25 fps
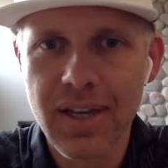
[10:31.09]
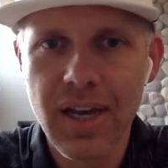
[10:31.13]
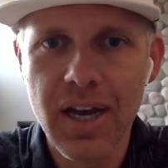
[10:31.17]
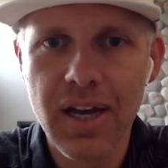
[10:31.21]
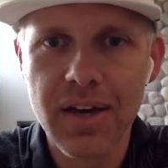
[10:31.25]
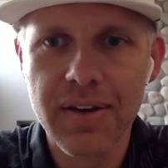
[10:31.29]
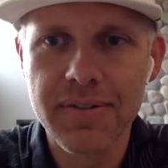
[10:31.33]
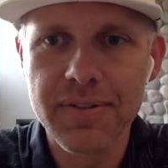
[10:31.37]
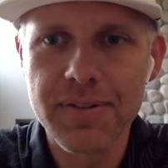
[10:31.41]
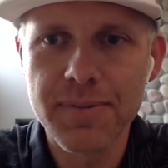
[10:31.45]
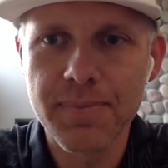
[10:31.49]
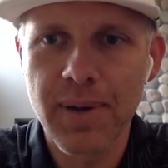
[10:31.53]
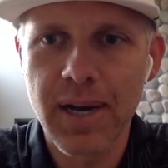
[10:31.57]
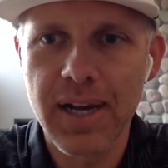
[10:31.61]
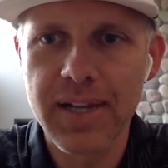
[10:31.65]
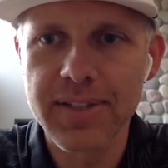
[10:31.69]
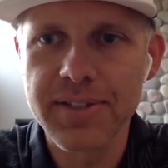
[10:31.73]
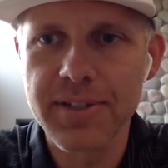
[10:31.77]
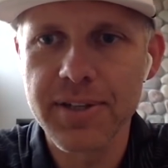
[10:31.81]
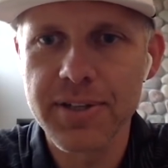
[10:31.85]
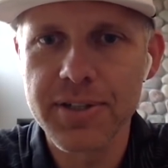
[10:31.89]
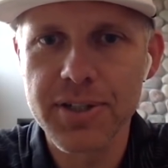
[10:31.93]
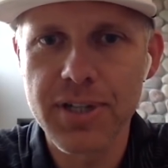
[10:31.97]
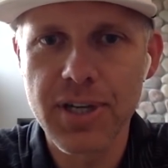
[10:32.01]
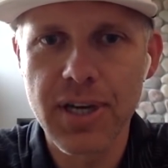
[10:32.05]
of
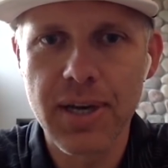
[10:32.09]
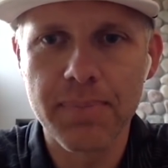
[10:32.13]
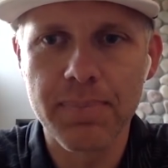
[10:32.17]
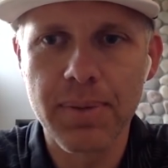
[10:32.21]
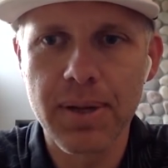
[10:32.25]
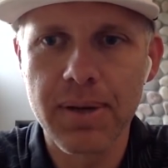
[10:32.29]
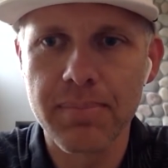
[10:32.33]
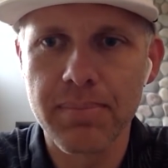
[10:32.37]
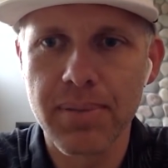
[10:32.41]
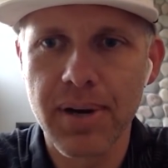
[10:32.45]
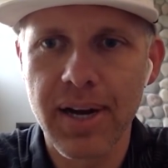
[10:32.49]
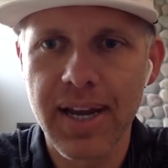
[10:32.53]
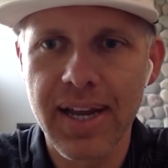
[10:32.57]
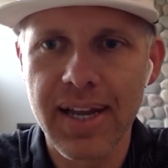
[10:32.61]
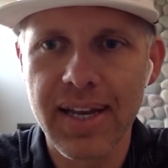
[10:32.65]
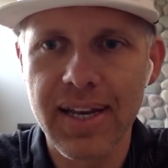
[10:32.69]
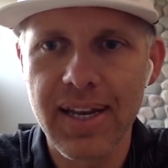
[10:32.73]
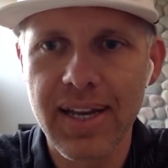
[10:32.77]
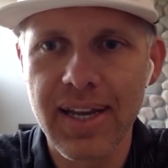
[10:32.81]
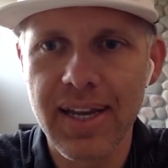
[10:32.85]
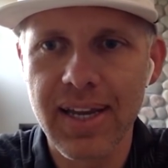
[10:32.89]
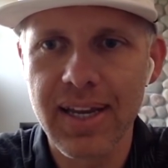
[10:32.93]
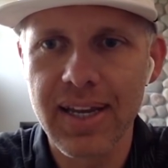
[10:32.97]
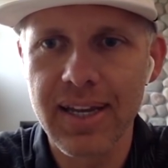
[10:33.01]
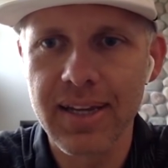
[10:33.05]
sponsorship and
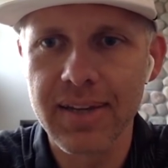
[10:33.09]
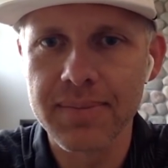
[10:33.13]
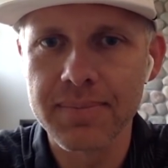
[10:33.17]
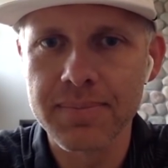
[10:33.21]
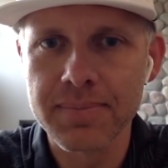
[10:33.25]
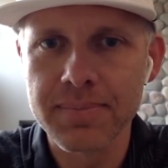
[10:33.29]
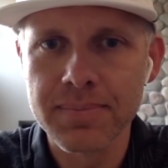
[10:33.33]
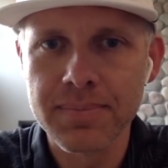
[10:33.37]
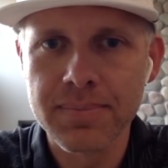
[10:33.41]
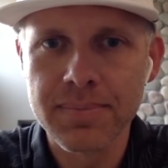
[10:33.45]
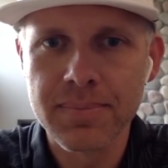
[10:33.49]
branding